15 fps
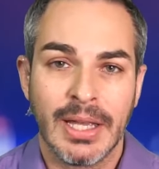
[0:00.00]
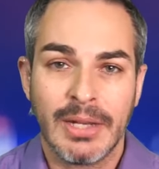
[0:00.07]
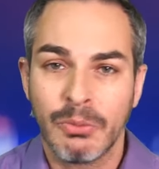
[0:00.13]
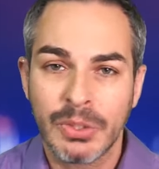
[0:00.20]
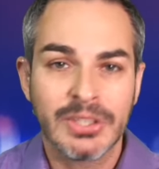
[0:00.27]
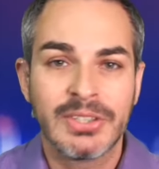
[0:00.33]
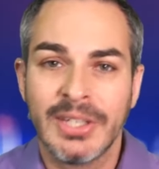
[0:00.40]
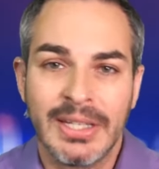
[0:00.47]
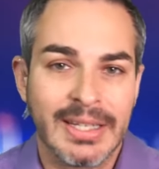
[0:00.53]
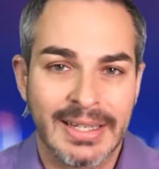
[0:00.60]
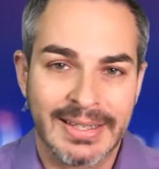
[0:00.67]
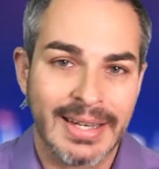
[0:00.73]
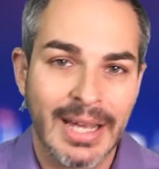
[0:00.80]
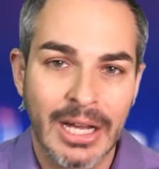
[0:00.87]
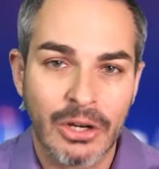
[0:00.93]
and we're seeing
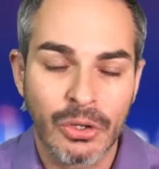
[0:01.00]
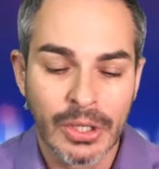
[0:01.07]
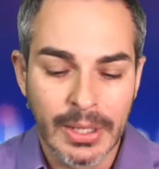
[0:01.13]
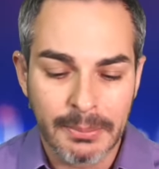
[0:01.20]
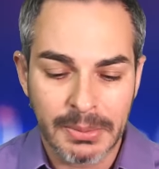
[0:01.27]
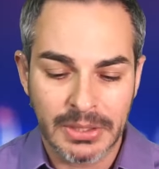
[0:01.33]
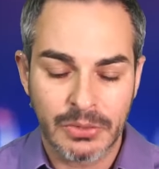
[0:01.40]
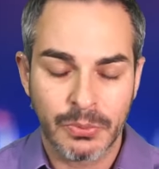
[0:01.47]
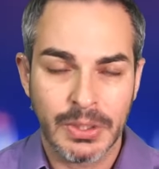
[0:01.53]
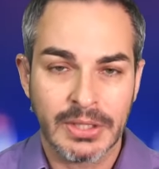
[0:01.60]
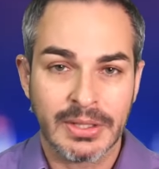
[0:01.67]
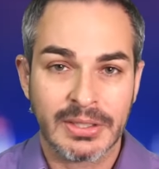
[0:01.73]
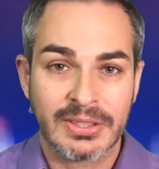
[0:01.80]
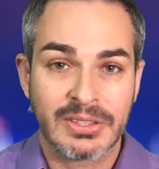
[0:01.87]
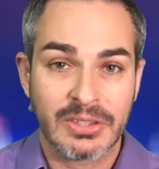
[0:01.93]
it now
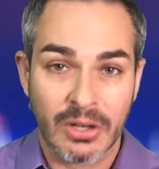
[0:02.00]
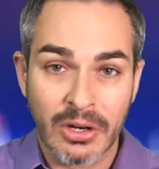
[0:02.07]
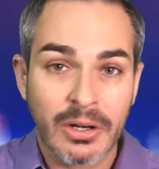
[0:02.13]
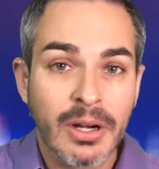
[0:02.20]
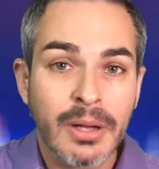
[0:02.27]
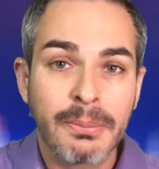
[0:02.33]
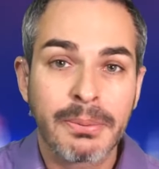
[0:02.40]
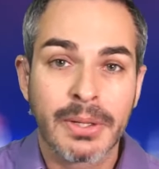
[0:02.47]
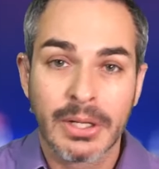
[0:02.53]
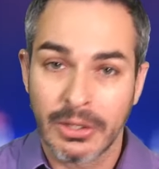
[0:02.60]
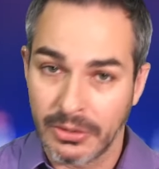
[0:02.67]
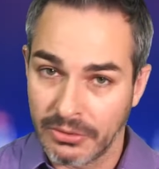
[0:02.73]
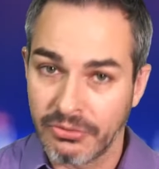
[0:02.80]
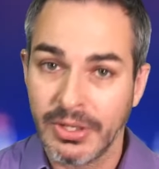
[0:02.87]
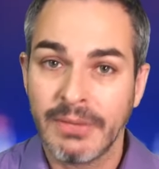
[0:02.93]
between the startup
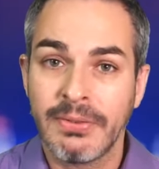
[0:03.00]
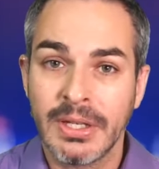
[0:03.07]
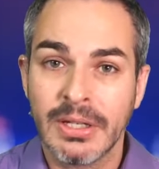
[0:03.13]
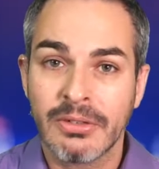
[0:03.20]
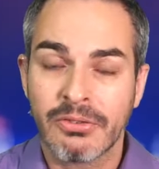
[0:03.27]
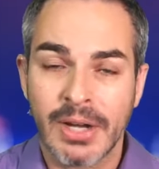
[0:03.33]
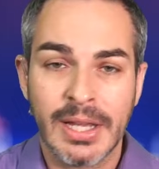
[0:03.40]
Rivian,